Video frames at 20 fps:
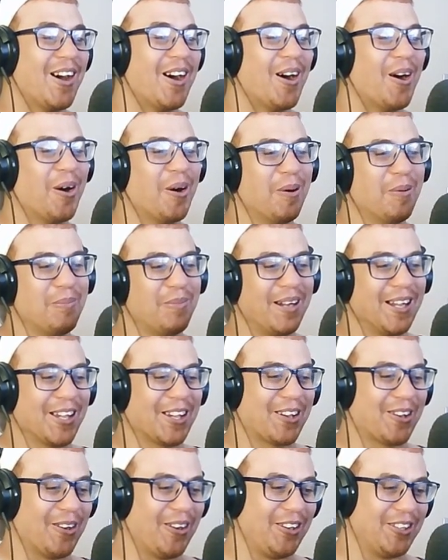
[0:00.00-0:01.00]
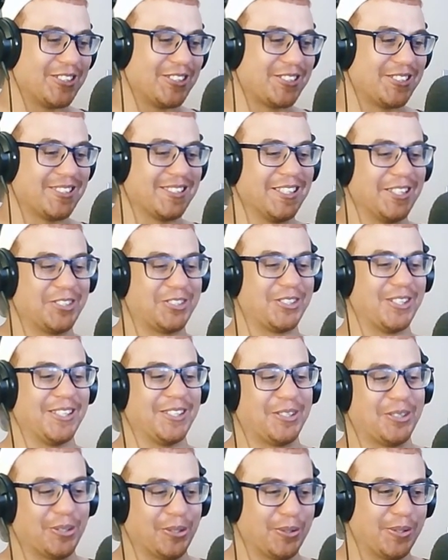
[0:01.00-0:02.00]
Oh my gosh, he's literally
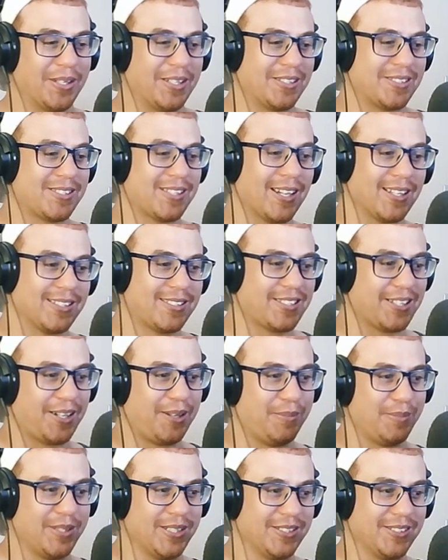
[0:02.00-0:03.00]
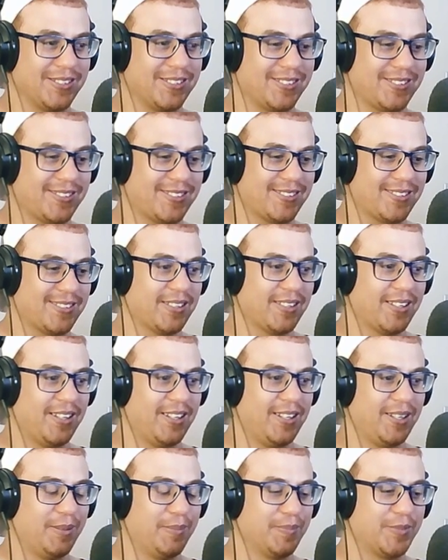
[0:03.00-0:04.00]
doing Saitama's
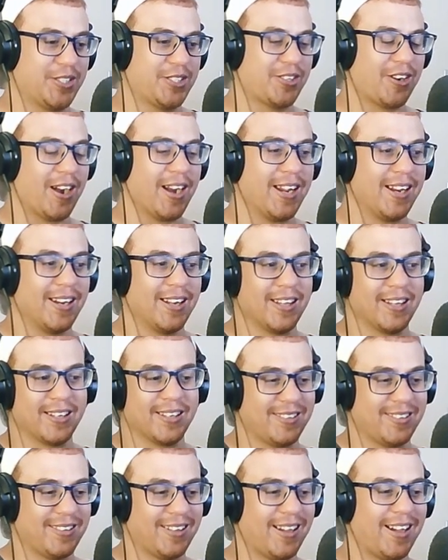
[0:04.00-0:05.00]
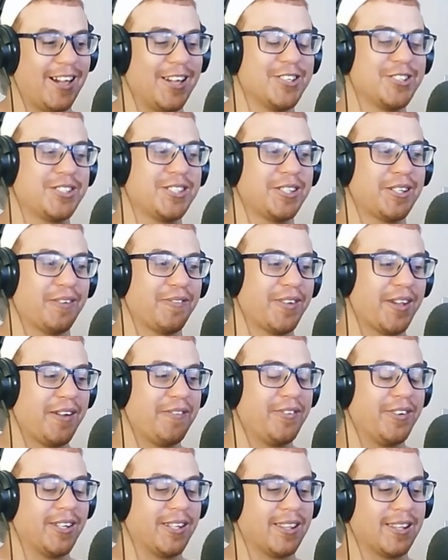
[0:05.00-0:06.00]
training. 100 of
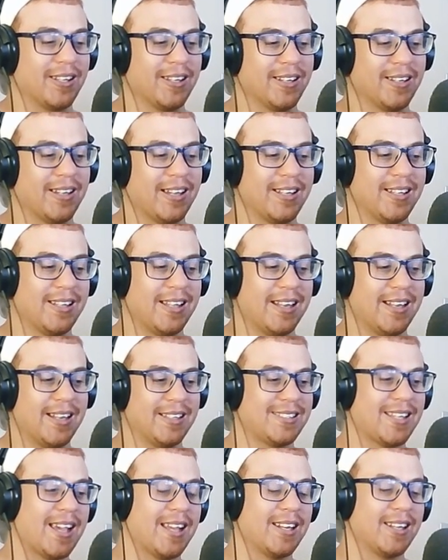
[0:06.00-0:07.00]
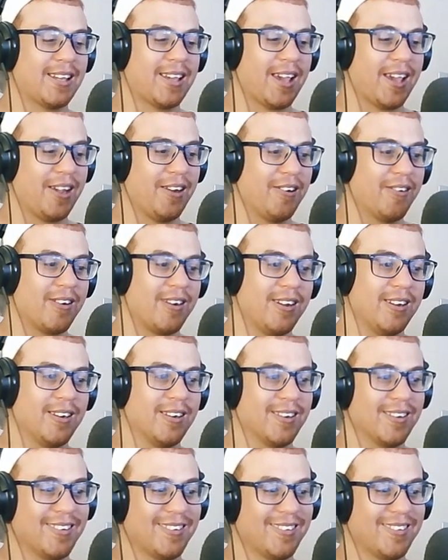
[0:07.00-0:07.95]
everything, and then a 10k run.